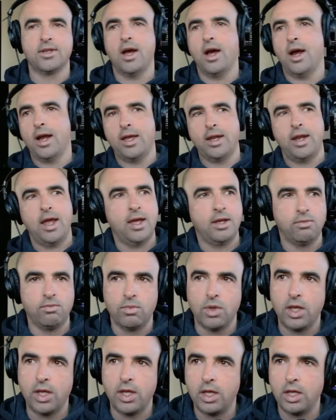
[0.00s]
All right, hey,
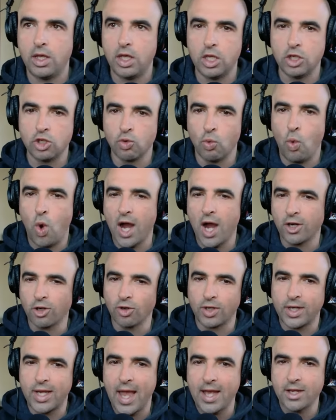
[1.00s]
is Walker
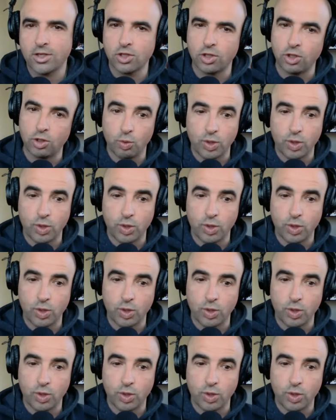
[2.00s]
Kessler,